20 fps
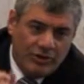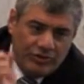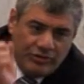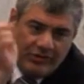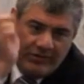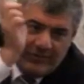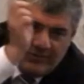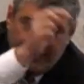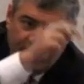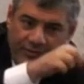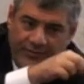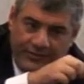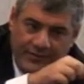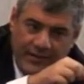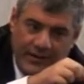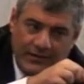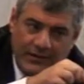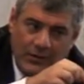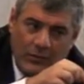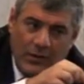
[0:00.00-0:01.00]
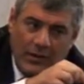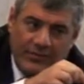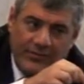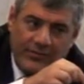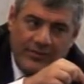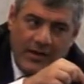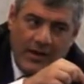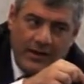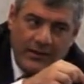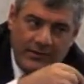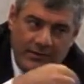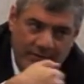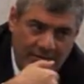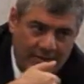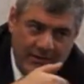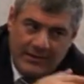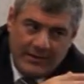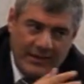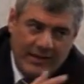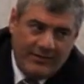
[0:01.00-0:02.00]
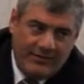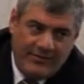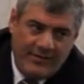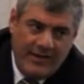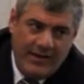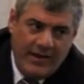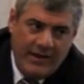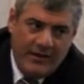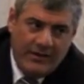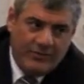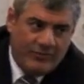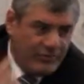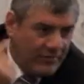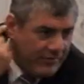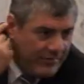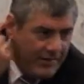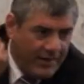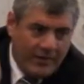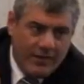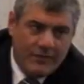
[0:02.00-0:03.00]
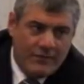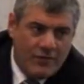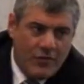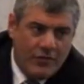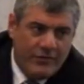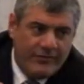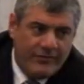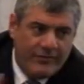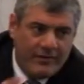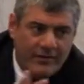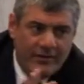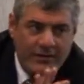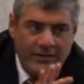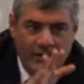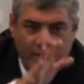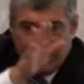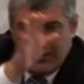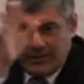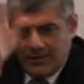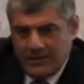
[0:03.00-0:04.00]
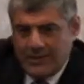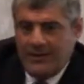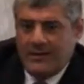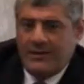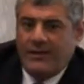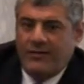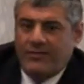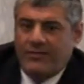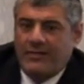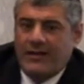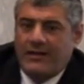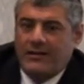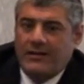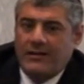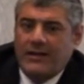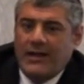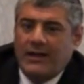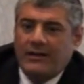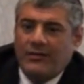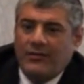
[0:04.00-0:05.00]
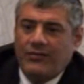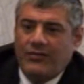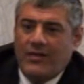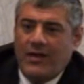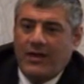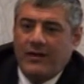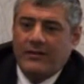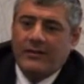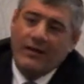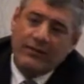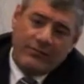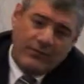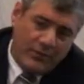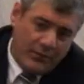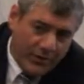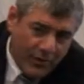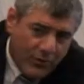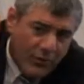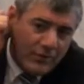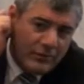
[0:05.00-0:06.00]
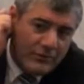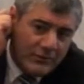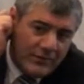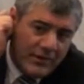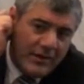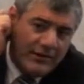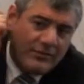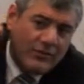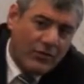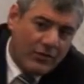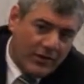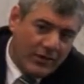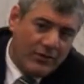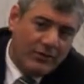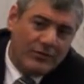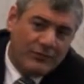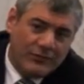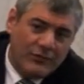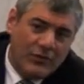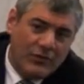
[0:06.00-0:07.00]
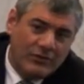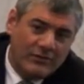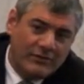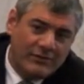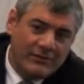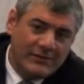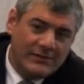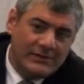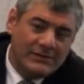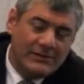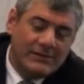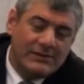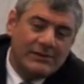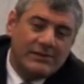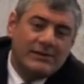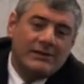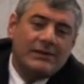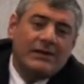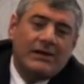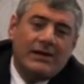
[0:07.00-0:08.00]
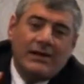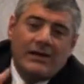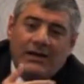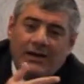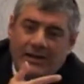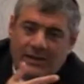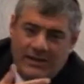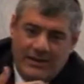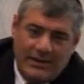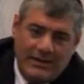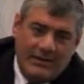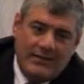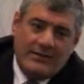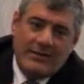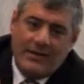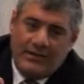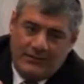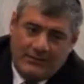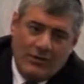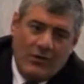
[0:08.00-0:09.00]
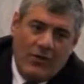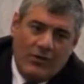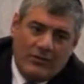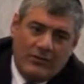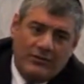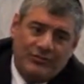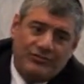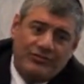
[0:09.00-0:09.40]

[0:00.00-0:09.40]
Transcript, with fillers: She's going to stand on one side. You cannot see her, just hear her voice and he's standing on the other side. That's what we call today talking on the phone. And they'll talk.